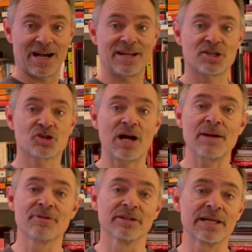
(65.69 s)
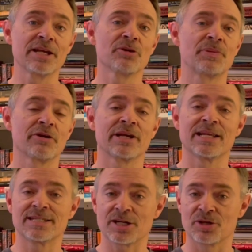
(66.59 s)
I described the linear
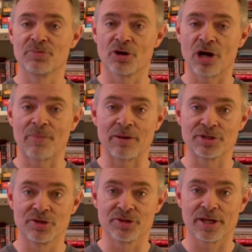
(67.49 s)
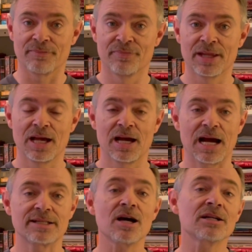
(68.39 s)
periodization program I was using.
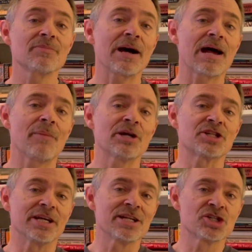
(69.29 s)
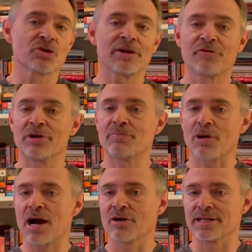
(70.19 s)
I talked about how much injury-free
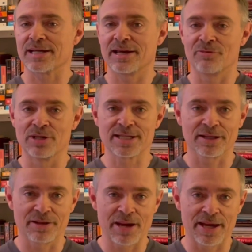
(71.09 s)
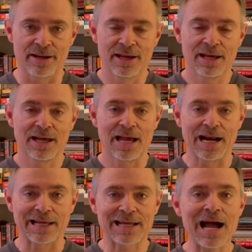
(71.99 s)
progress I had recently made,
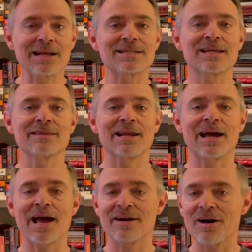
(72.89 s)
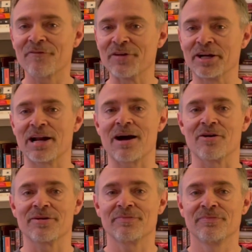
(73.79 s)
and I kind of said that I had it all figured
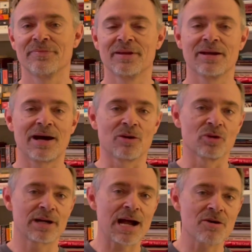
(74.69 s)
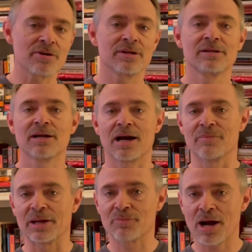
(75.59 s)
out. How to work out, how to
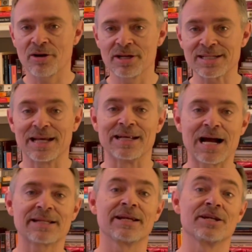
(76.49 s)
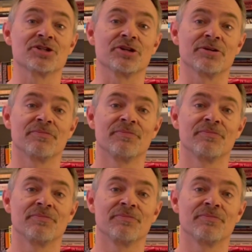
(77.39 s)
make progress, and not get injured.